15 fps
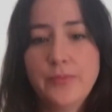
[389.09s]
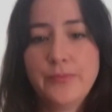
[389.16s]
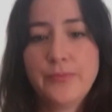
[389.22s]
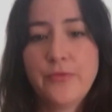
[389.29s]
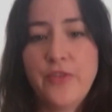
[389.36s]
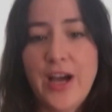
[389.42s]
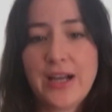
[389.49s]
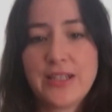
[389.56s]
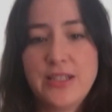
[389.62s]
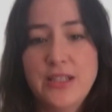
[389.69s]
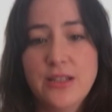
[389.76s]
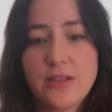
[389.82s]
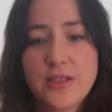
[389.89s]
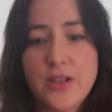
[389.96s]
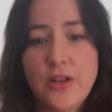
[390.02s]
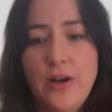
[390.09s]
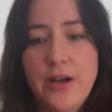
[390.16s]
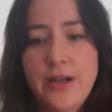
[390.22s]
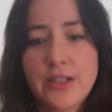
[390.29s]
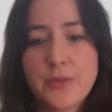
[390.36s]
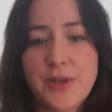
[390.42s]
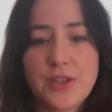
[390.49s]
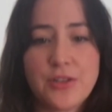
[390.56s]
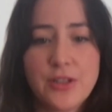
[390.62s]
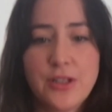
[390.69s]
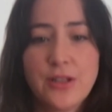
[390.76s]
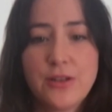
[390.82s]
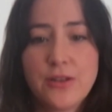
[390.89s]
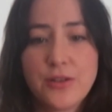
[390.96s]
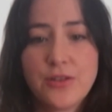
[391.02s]
vaccine slot,
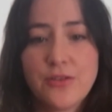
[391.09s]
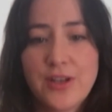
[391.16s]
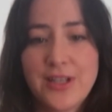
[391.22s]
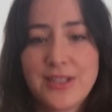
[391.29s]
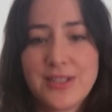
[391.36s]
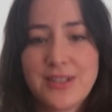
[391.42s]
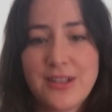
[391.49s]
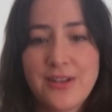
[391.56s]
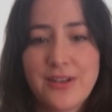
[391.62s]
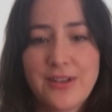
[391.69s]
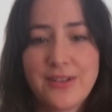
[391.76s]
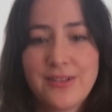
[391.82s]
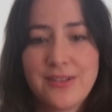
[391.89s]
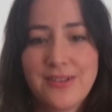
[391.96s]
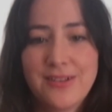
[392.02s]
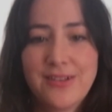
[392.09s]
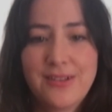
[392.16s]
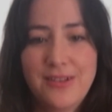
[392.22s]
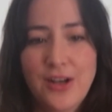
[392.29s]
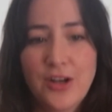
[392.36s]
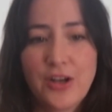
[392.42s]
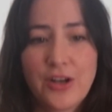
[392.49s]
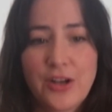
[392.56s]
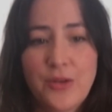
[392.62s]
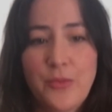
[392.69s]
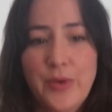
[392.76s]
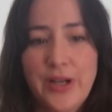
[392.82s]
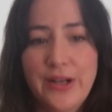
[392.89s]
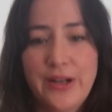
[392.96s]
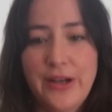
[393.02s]
especially those of us that are younger.
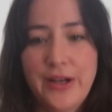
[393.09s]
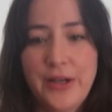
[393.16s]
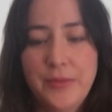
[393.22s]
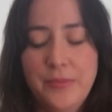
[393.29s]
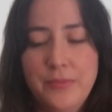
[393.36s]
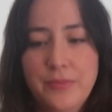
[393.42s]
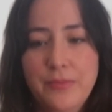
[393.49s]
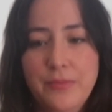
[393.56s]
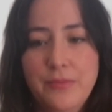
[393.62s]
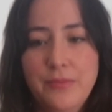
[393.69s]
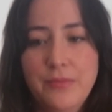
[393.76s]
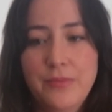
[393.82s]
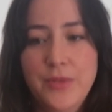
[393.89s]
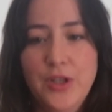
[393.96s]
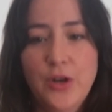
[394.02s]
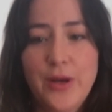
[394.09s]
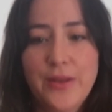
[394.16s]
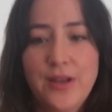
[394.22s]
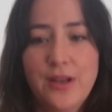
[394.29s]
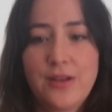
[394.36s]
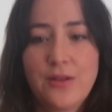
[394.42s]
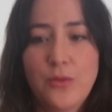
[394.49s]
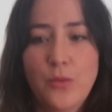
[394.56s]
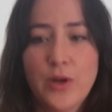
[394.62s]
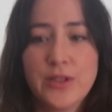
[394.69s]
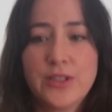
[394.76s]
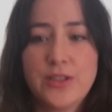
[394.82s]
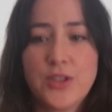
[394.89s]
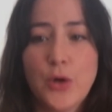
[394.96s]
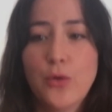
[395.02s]
But, I think
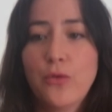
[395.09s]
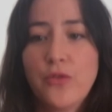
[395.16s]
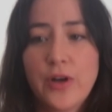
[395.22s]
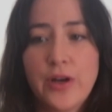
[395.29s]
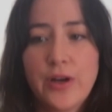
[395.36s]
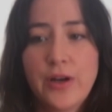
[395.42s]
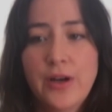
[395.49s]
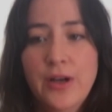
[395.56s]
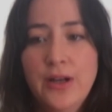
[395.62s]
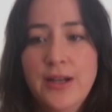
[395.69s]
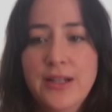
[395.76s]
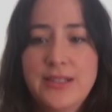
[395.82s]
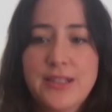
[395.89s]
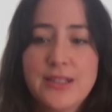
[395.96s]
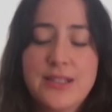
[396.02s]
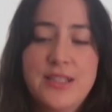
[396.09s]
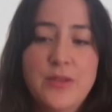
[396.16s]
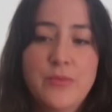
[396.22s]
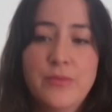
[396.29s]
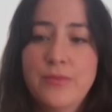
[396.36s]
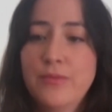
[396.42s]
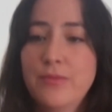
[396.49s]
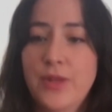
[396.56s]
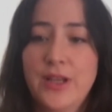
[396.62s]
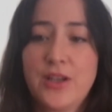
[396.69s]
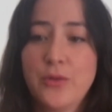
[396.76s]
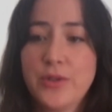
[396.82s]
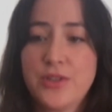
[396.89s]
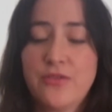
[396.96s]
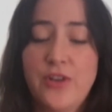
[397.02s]
once it's over, it's going to seem like it
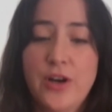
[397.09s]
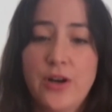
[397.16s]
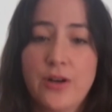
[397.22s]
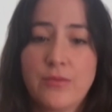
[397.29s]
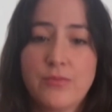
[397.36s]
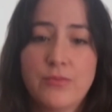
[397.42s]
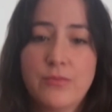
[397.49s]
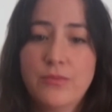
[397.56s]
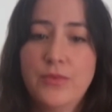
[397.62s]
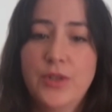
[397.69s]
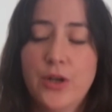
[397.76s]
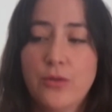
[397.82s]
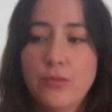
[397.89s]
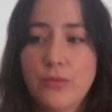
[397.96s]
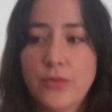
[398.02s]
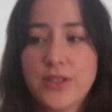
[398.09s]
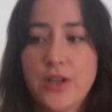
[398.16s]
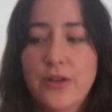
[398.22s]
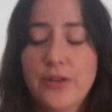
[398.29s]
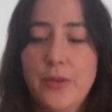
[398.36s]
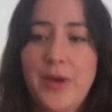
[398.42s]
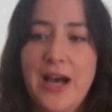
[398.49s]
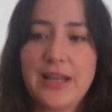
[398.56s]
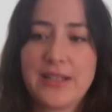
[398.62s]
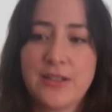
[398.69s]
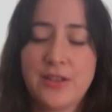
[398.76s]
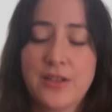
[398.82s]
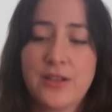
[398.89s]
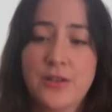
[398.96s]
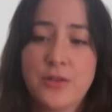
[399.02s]
was it's all in the past and
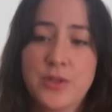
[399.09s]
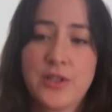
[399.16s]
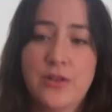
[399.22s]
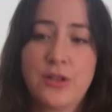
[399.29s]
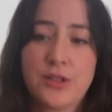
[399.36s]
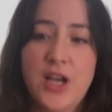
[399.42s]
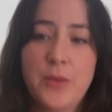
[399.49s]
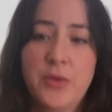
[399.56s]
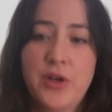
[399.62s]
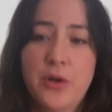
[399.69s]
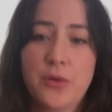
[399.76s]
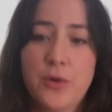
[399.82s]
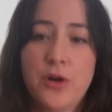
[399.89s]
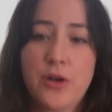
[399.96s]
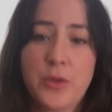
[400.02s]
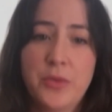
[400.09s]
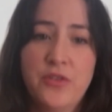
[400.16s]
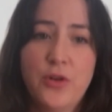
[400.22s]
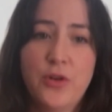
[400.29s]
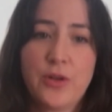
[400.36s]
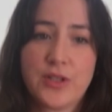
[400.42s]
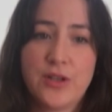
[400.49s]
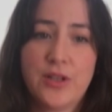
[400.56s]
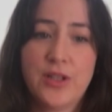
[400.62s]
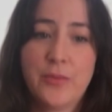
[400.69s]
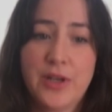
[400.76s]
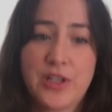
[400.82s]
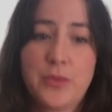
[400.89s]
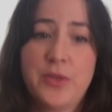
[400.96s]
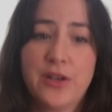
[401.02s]
it was a long time ago, and we're all going to be focused on the
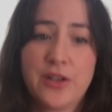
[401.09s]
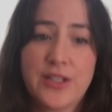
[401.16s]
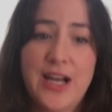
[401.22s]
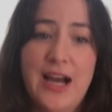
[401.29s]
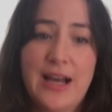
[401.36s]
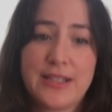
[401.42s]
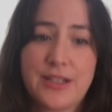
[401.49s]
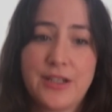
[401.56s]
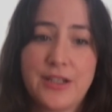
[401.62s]
much bigger task